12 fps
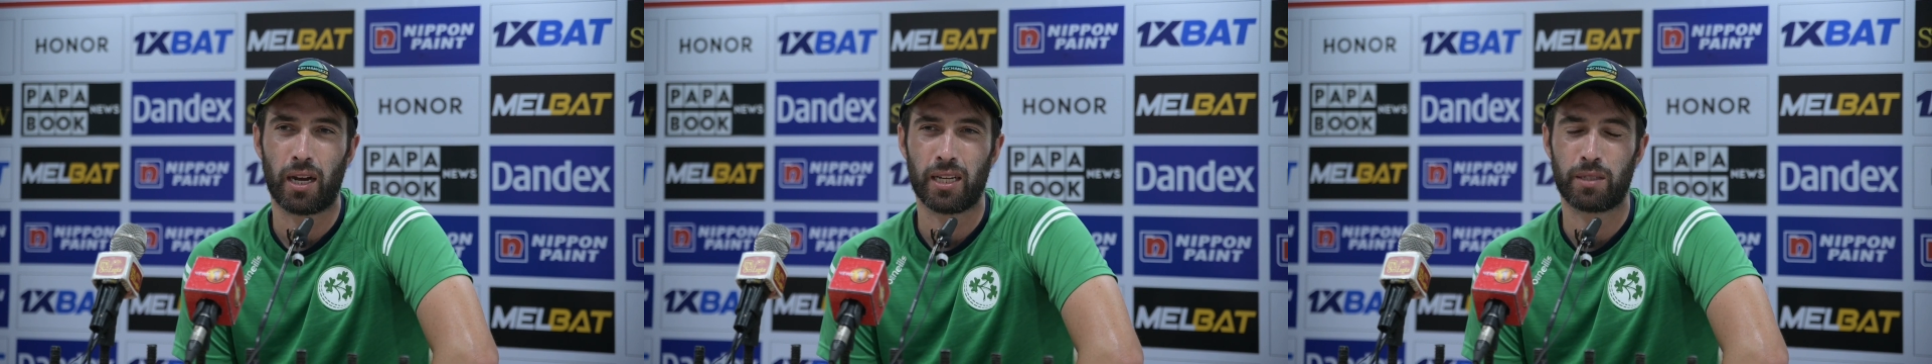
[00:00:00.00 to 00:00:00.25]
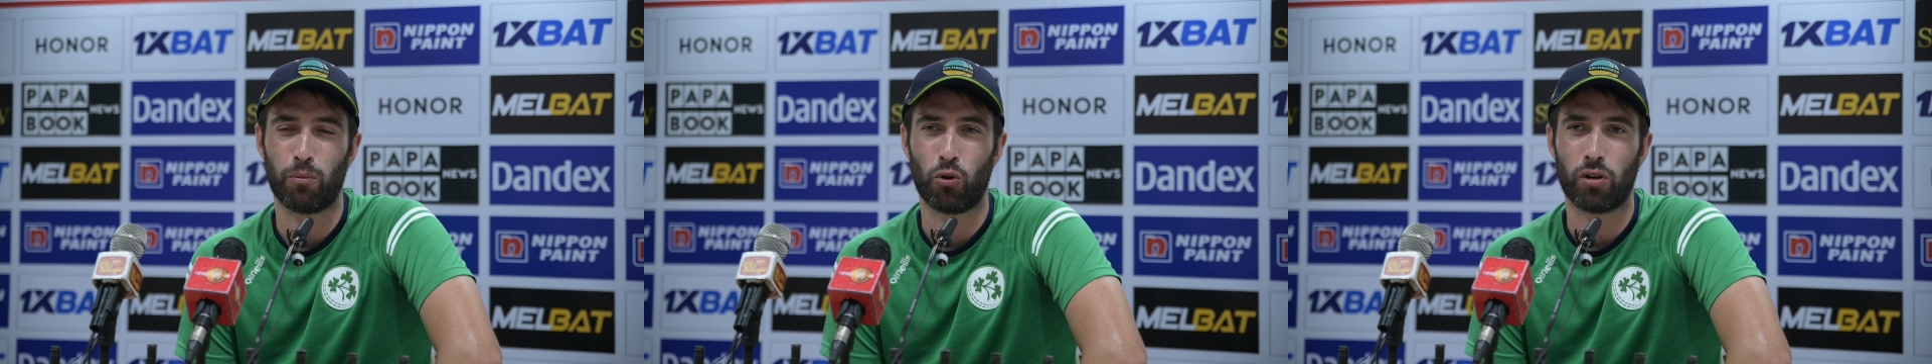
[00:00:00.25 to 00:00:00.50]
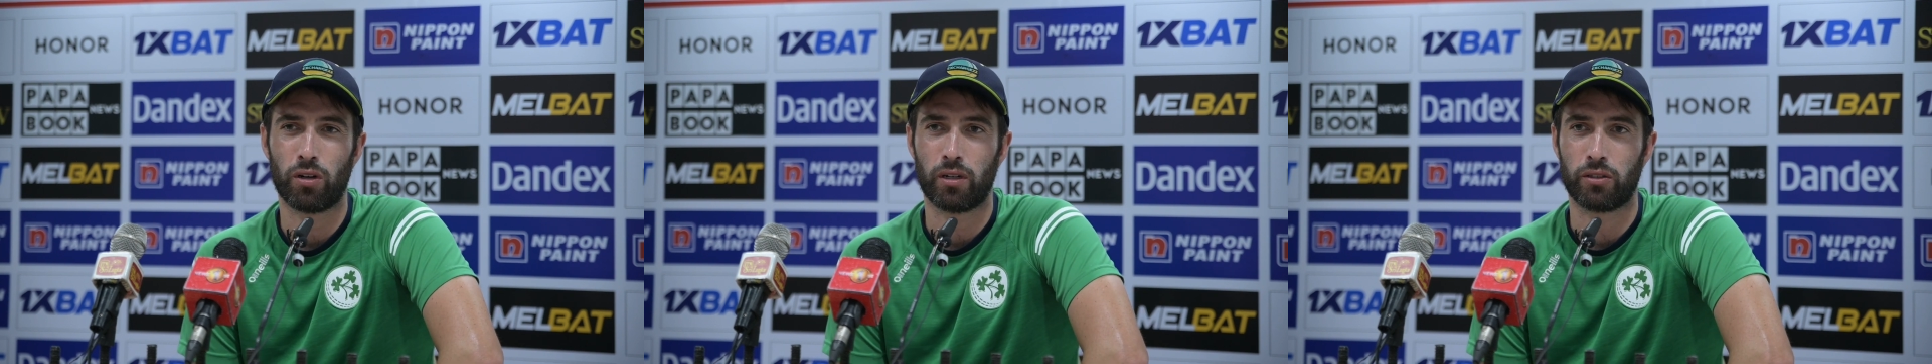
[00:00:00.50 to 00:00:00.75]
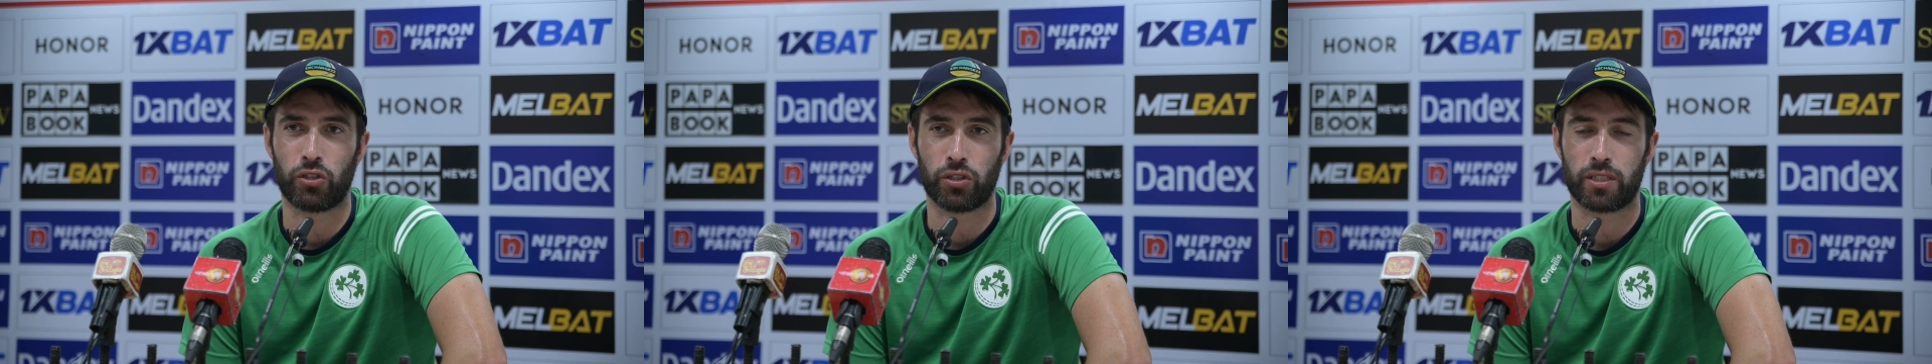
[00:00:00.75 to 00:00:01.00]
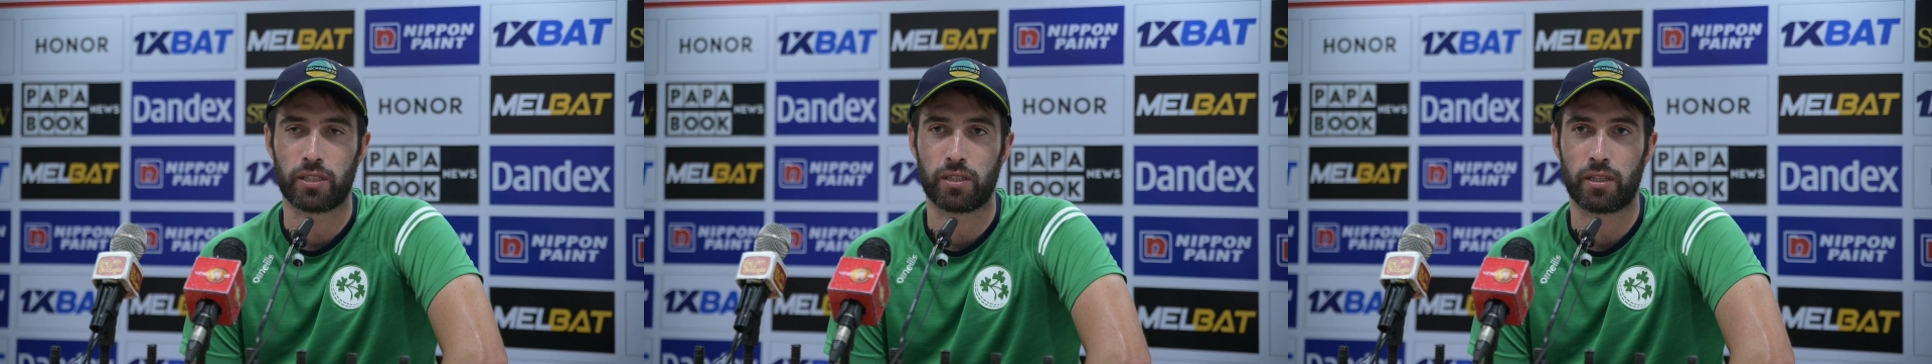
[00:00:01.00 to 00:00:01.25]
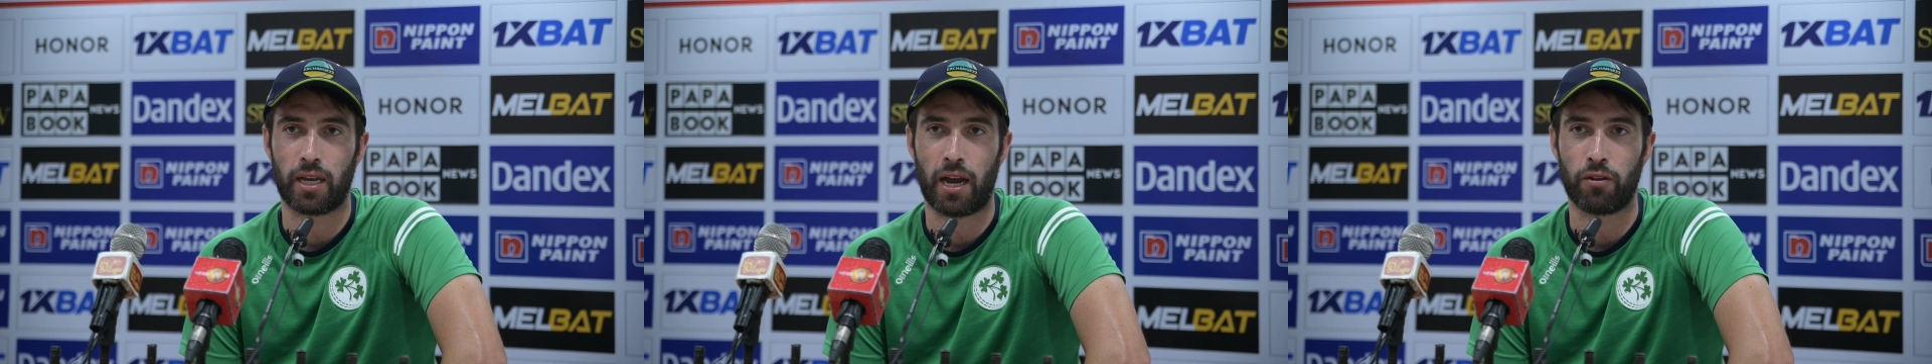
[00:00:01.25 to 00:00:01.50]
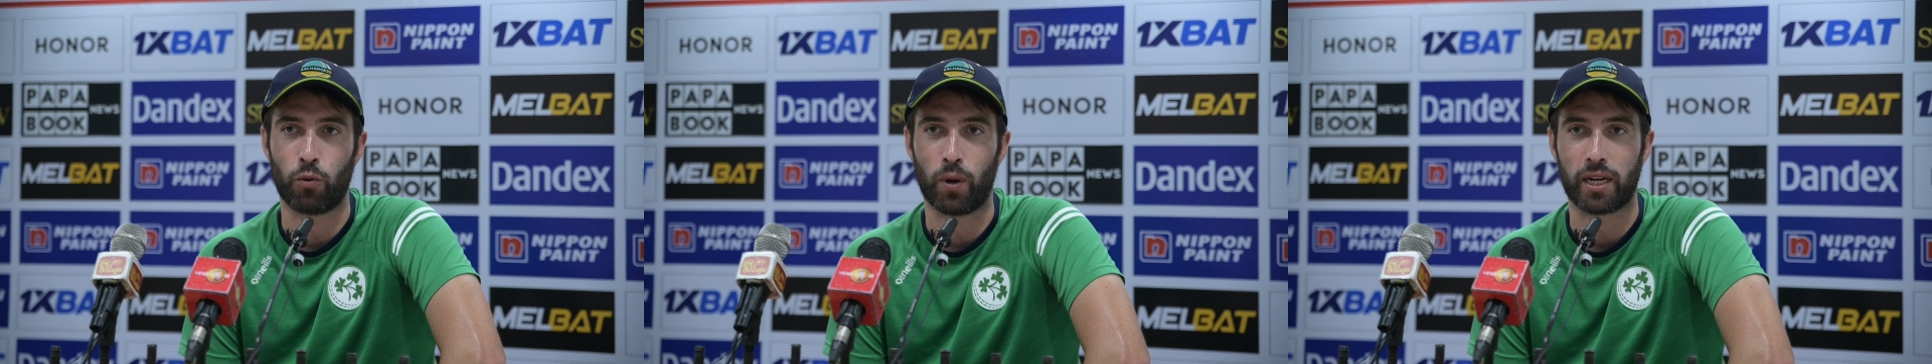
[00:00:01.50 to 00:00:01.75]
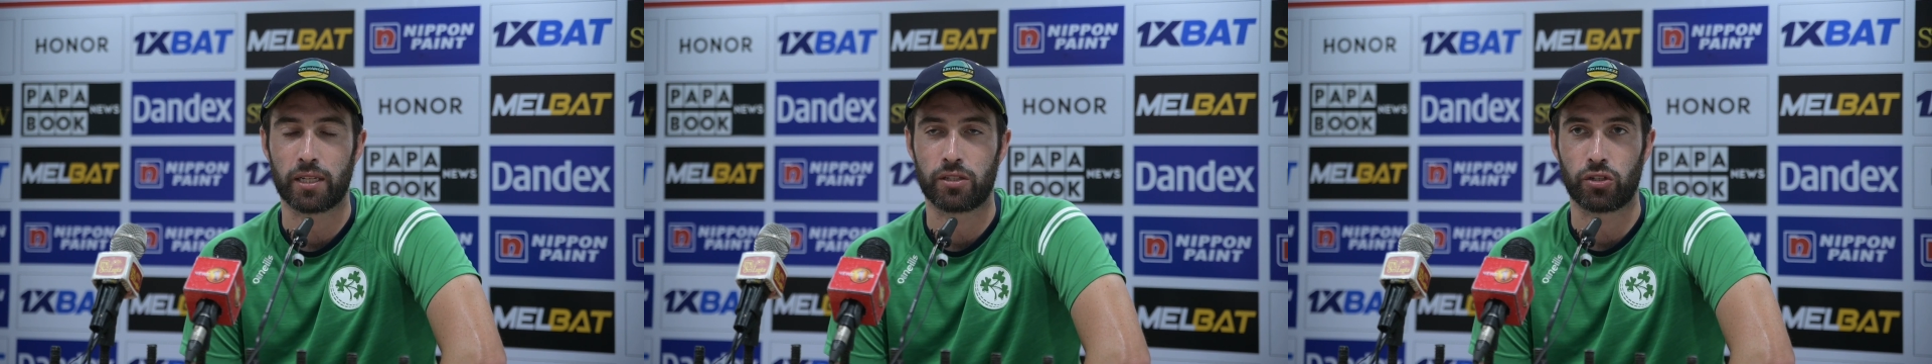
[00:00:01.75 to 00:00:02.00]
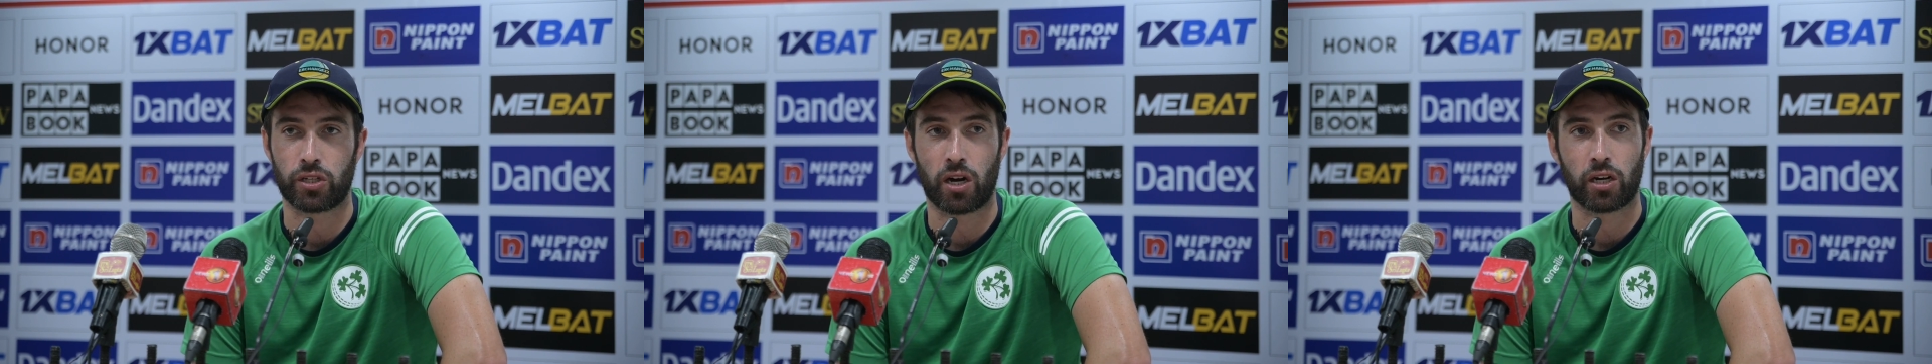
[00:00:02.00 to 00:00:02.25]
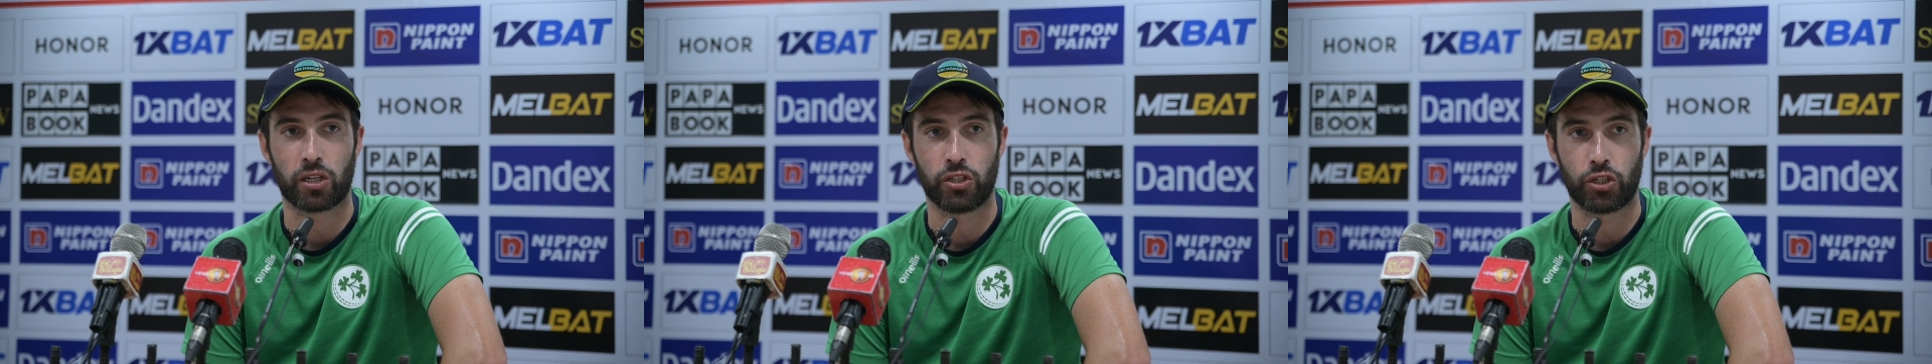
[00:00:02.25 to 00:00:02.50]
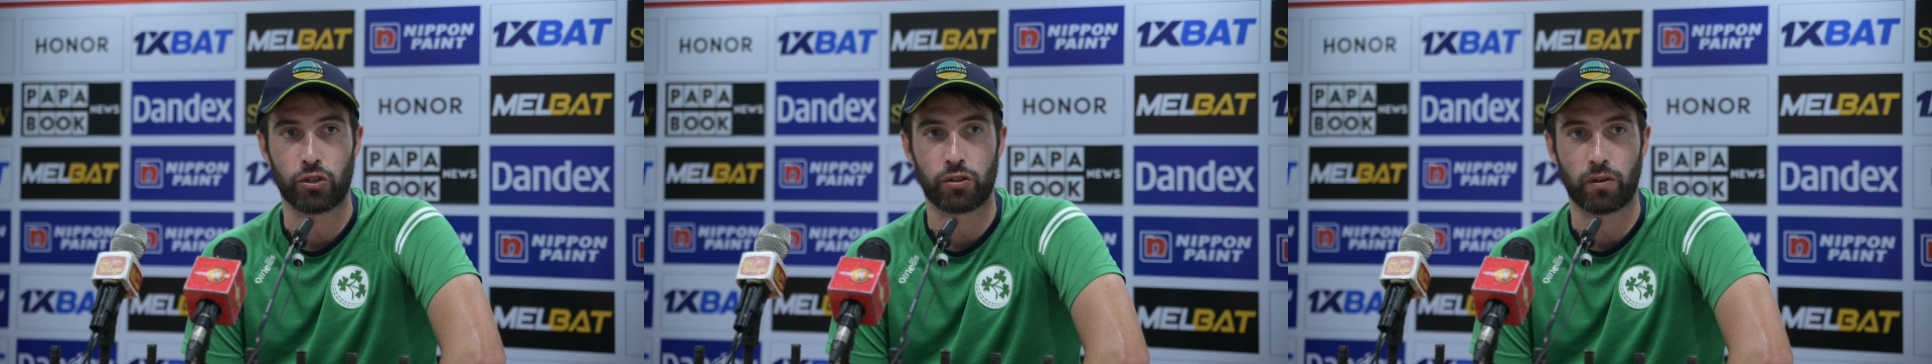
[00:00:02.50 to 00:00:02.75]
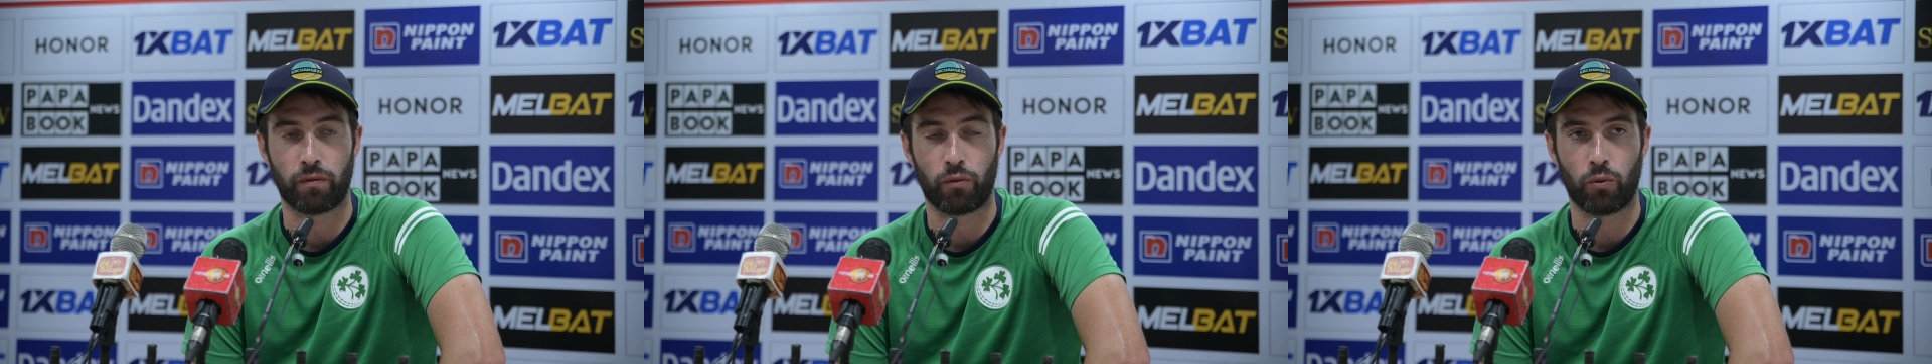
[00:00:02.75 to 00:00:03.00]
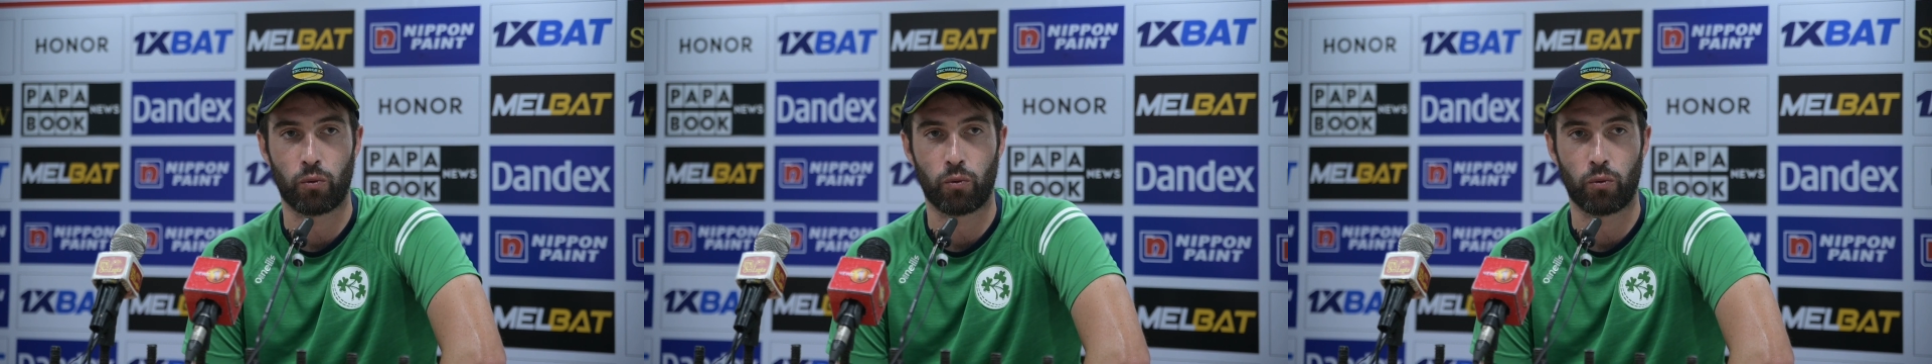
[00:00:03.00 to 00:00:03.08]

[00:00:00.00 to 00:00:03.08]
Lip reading: It's more just how the wickets just aren't conducive.